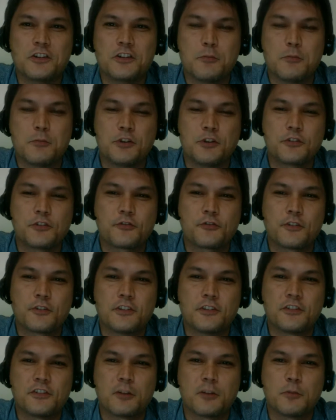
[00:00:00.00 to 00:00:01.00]
numbers
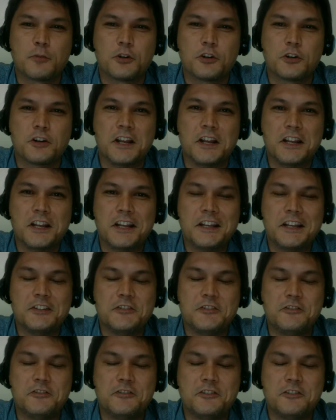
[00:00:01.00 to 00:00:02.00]
for the summer
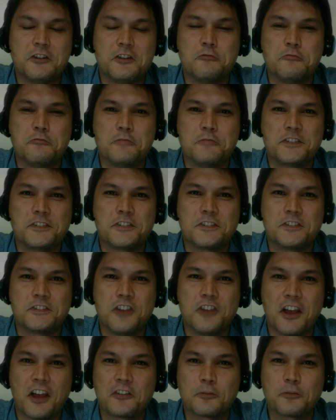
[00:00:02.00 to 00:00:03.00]
don't
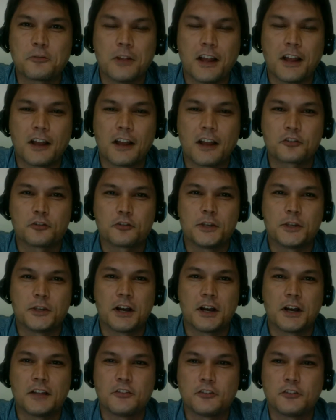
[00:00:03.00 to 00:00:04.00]
suggest will actually be
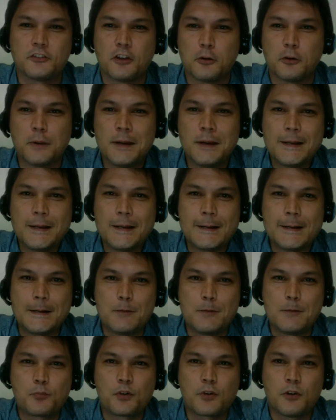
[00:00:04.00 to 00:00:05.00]
hot. So
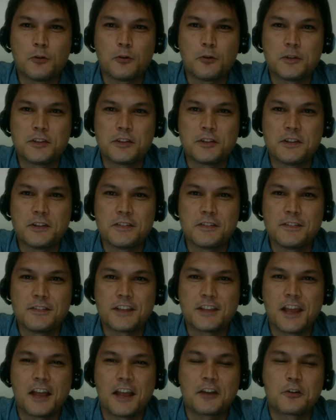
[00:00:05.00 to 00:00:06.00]
probably
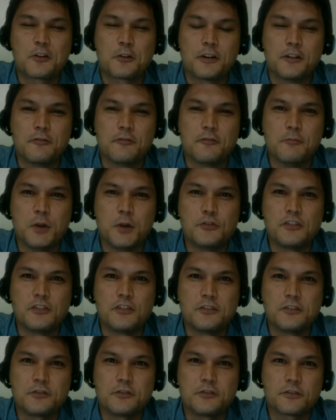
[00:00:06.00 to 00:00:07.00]
the category of
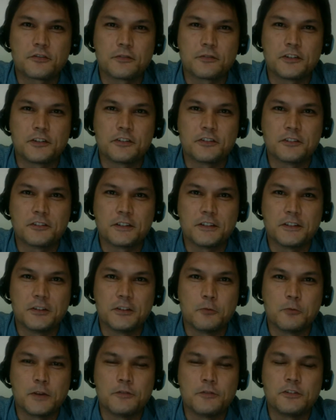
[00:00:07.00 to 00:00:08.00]
most interest recently
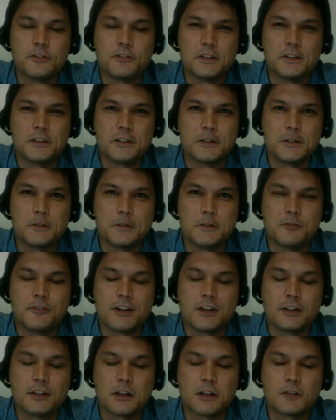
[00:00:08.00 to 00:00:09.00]
that we've seen,
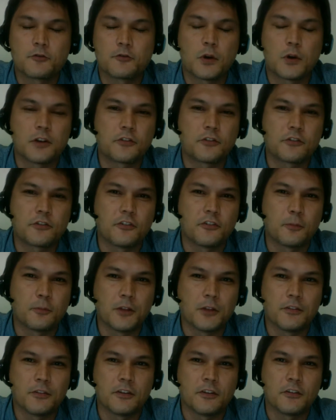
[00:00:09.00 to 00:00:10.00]
we've had a lot of questions
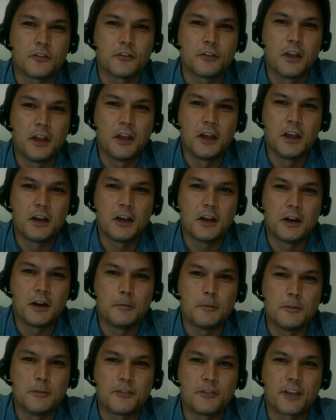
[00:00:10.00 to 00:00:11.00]
about this,
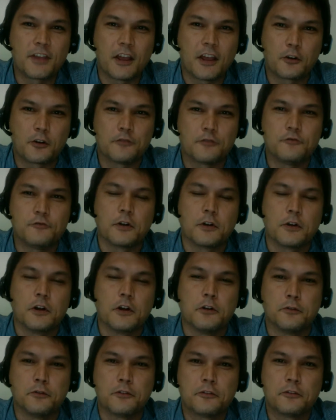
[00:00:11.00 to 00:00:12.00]
is the category of
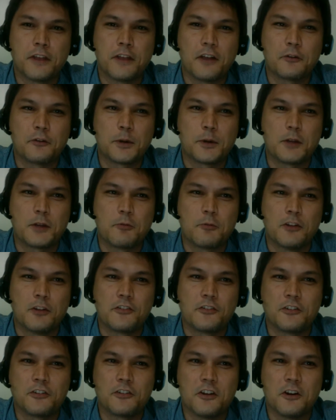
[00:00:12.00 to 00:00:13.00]
drones. Everybody
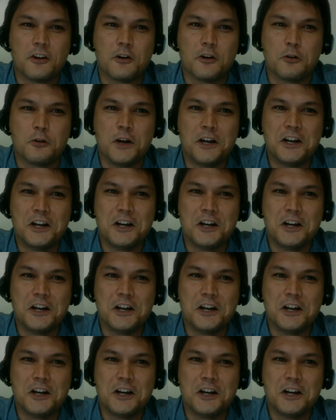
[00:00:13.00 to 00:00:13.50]
wants to know